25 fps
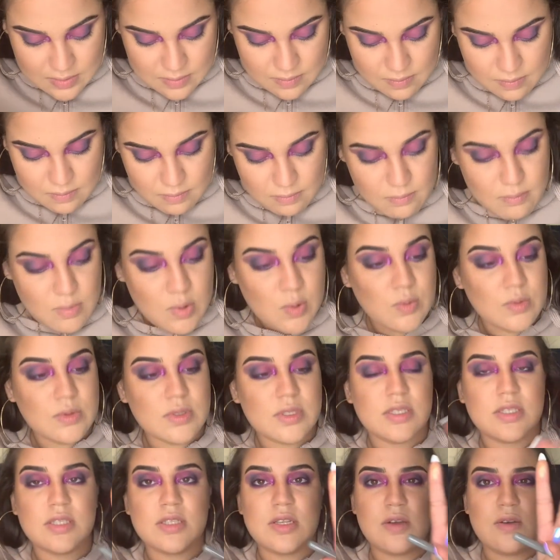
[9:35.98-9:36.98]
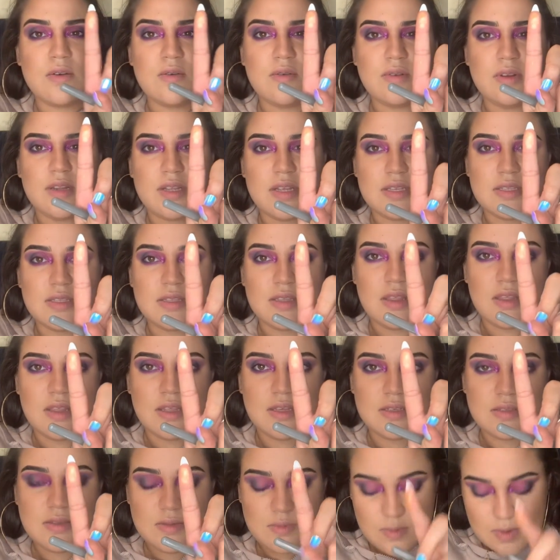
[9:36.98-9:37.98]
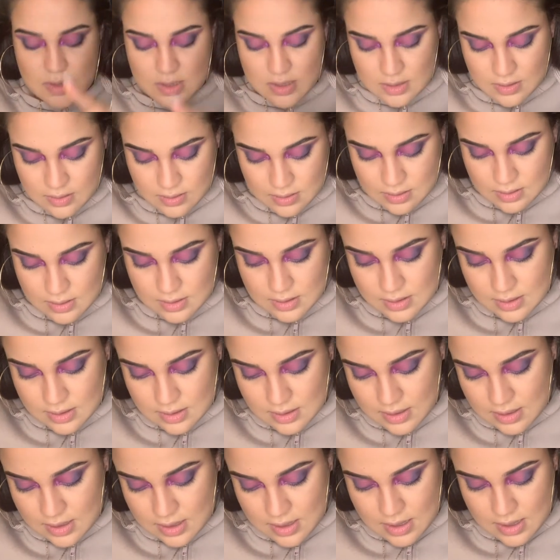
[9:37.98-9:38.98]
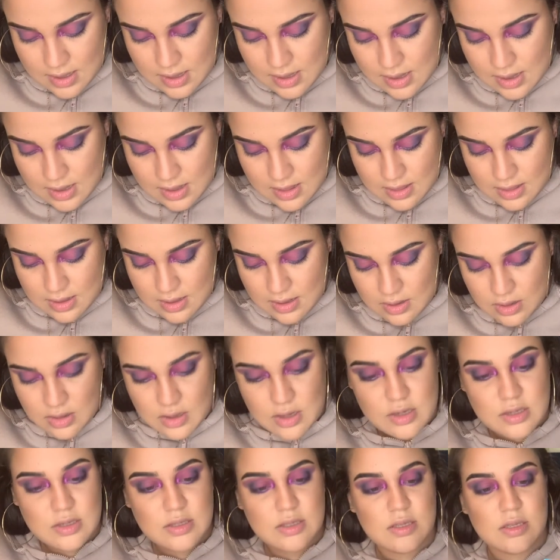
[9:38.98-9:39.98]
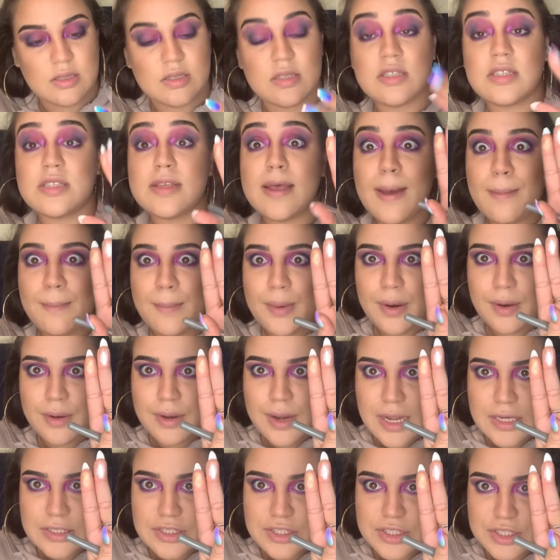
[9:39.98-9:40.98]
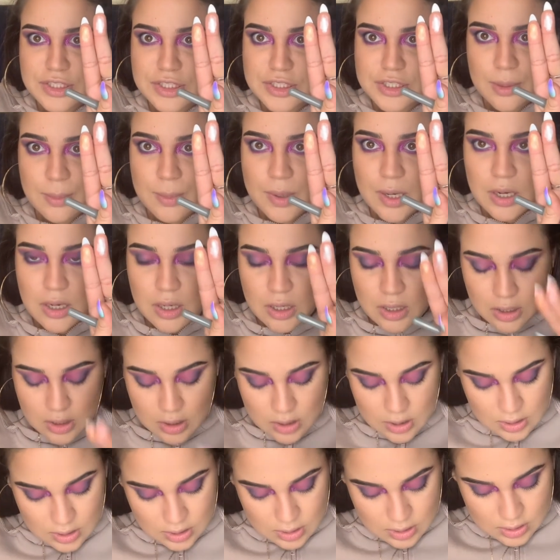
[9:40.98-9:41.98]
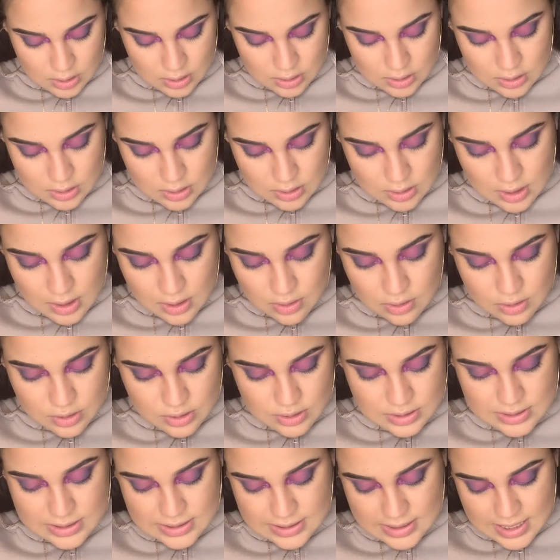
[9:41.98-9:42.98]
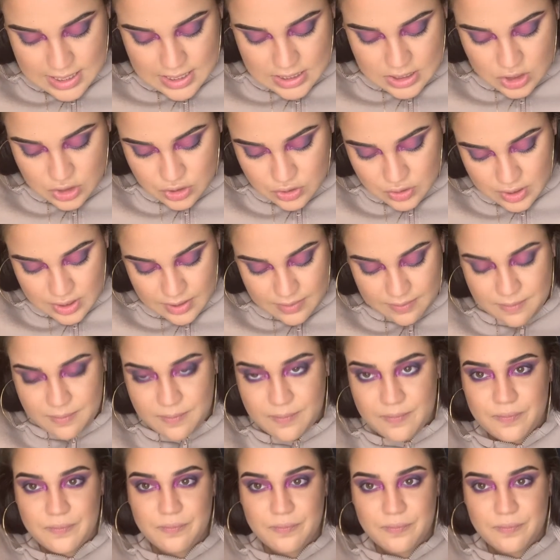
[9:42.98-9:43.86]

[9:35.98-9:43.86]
Moonstone is this one. Then there's Summer, not Shimmer. Then there's Daydream.